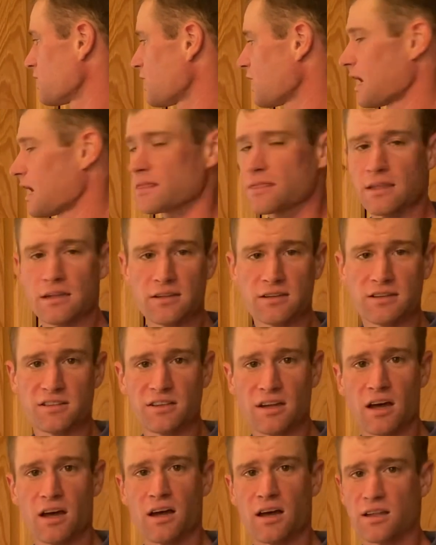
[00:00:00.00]
And this
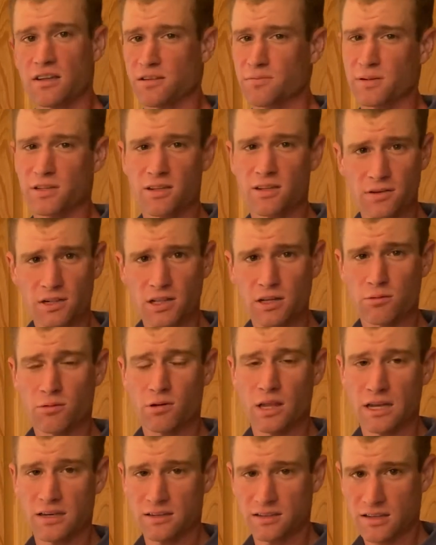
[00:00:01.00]
specifically
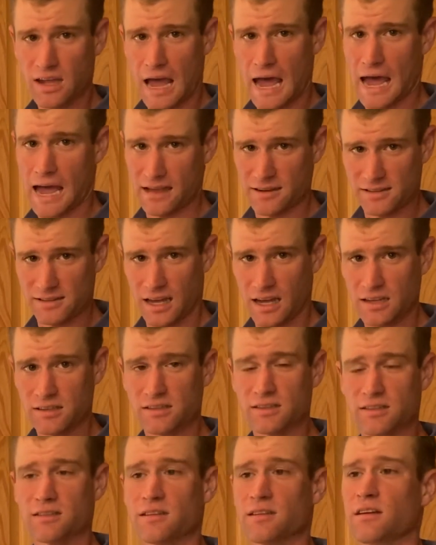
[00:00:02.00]
relates to
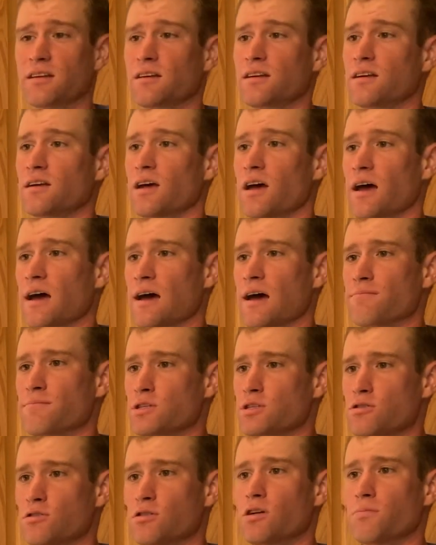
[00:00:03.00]
assets, but
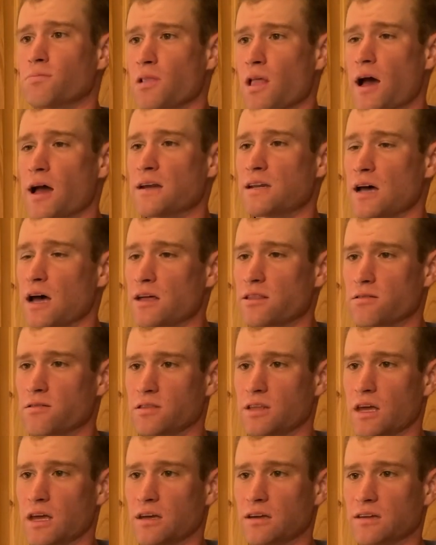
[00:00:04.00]
you could apply it to other
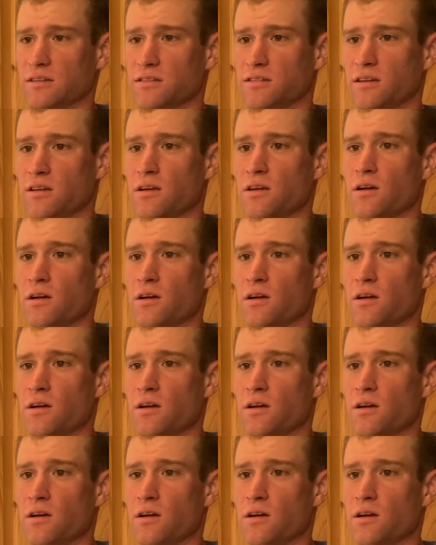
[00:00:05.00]
things.